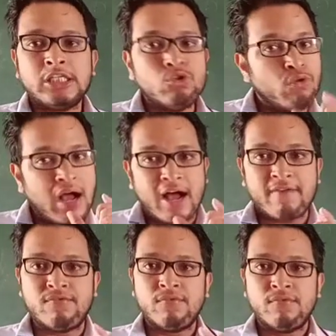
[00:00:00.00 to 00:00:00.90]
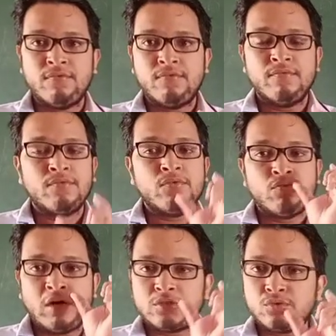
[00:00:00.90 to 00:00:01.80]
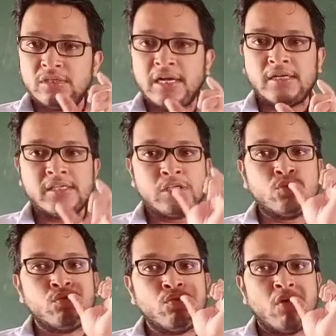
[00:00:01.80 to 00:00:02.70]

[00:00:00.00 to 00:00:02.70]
you have, student, you